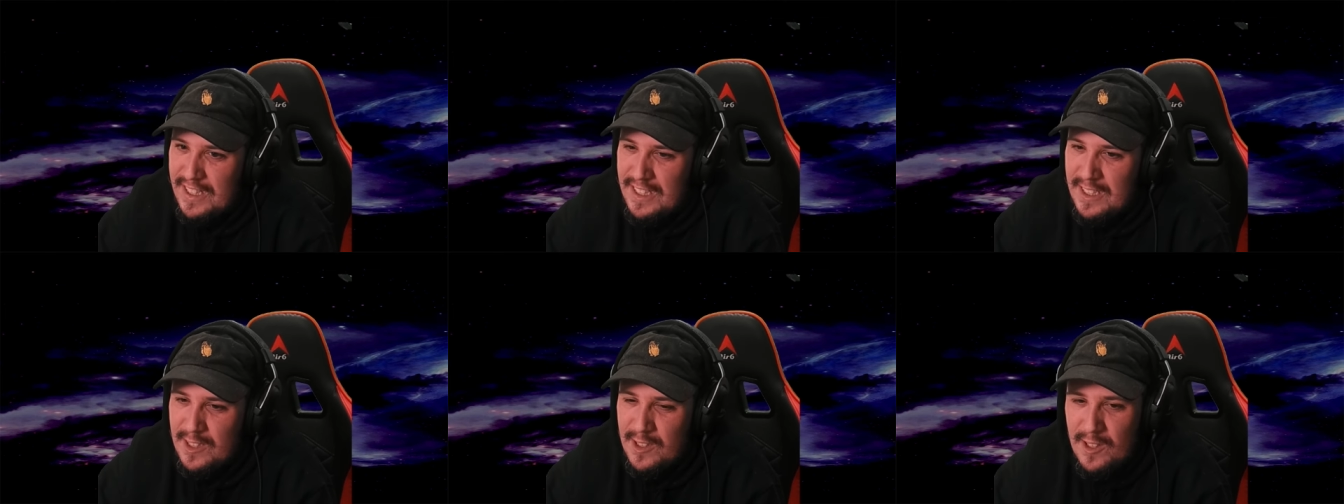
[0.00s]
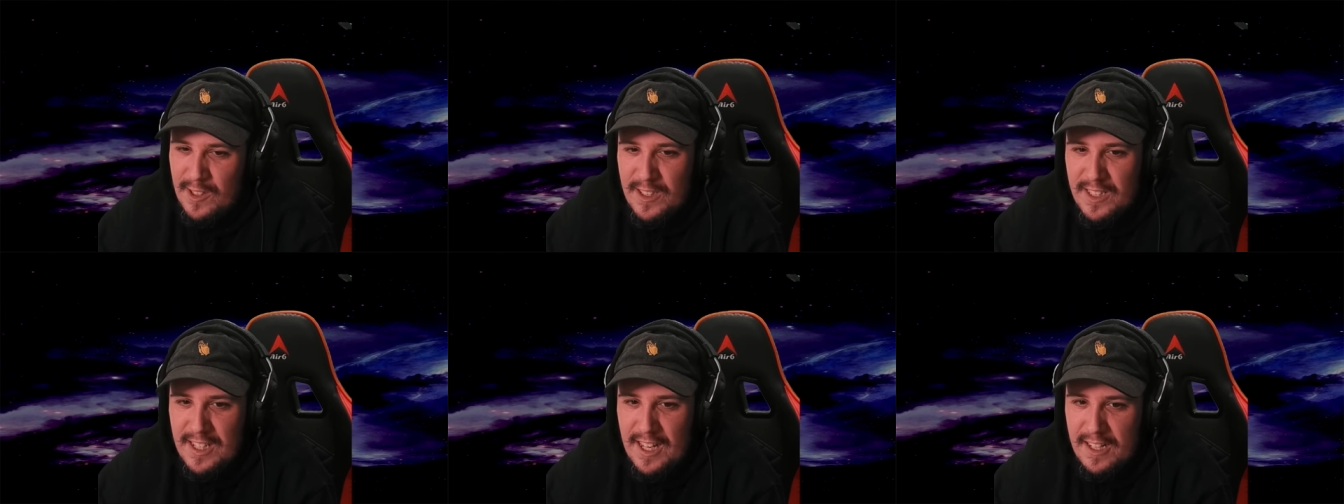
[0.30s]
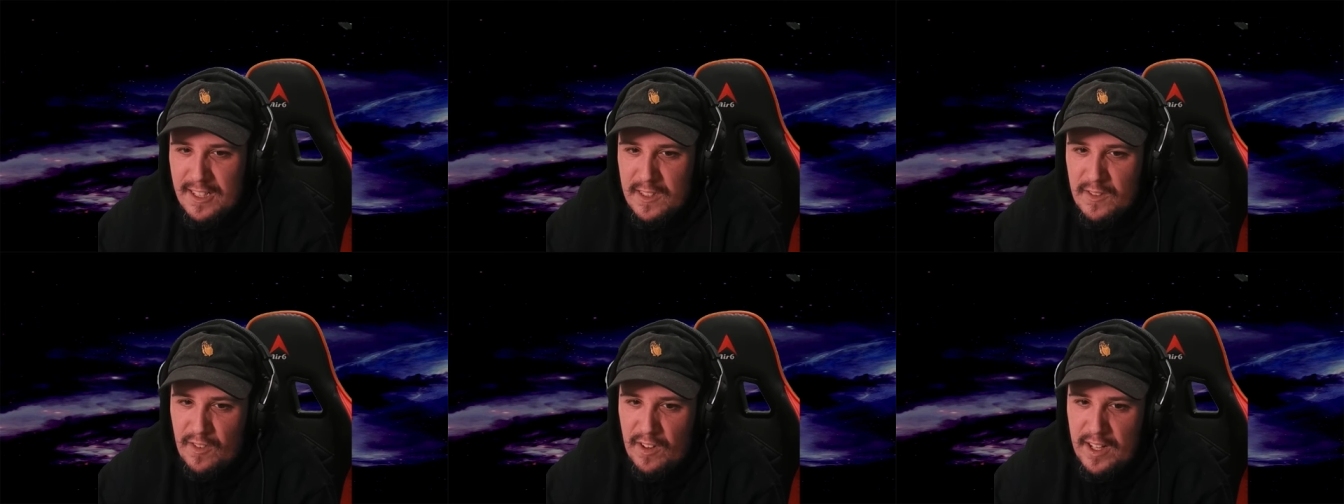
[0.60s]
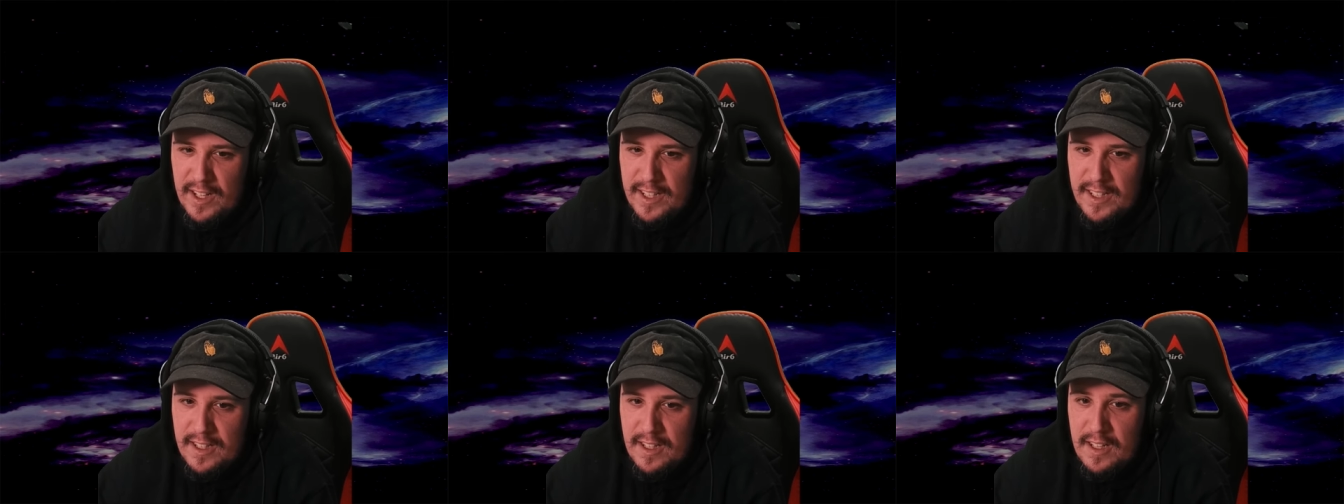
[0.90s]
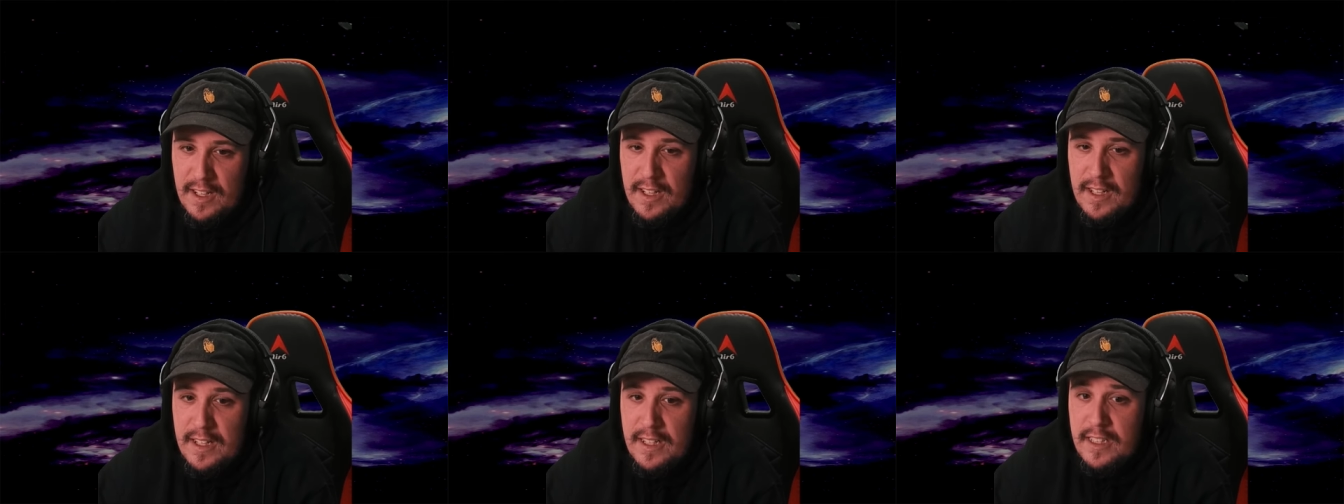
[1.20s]
is so satisfying,
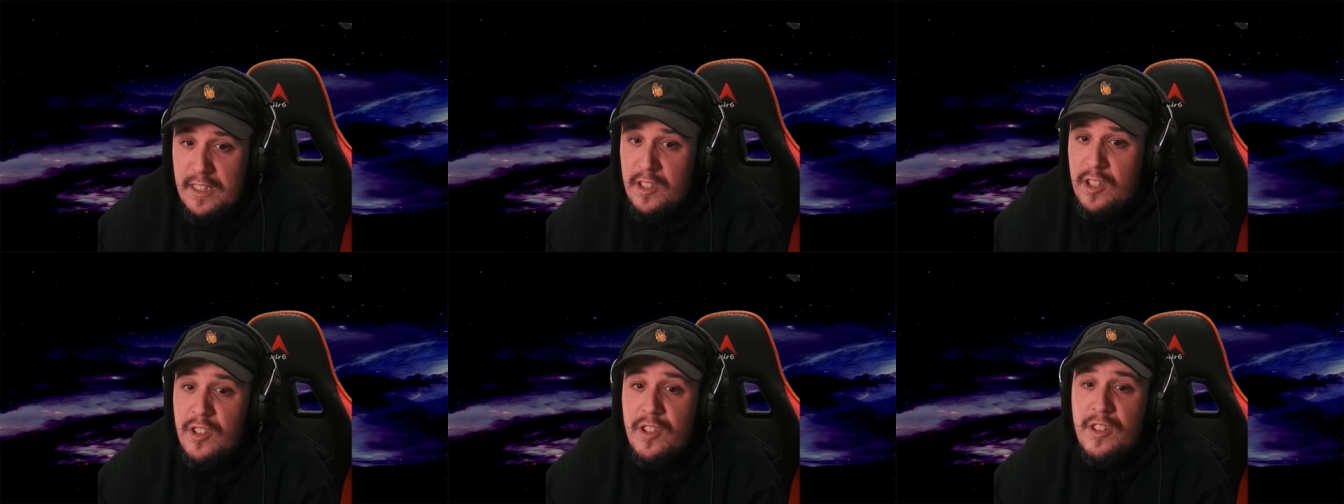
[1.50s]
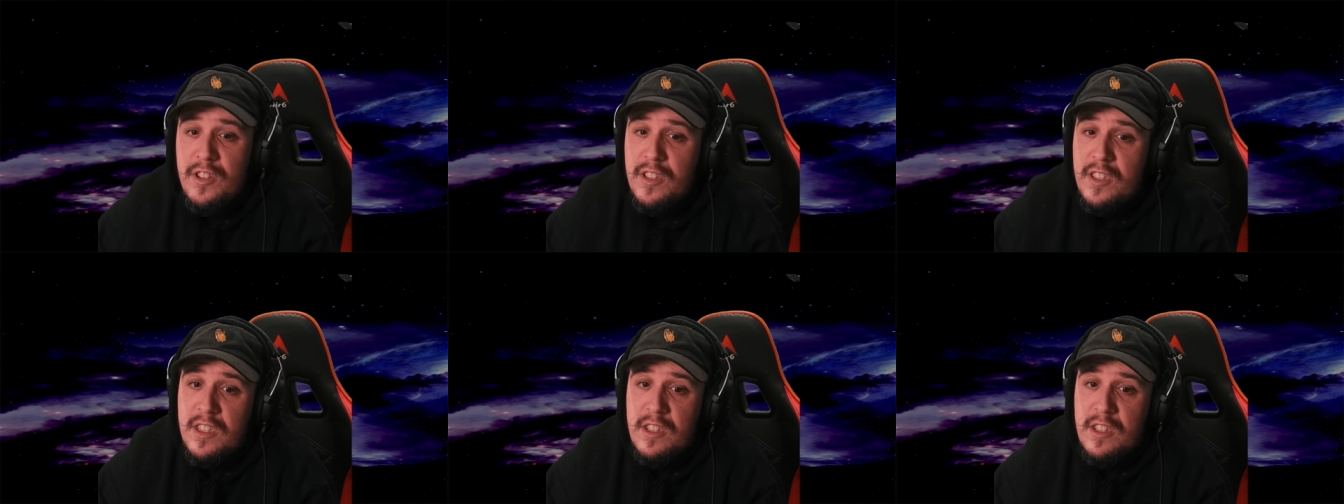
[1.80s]
dude.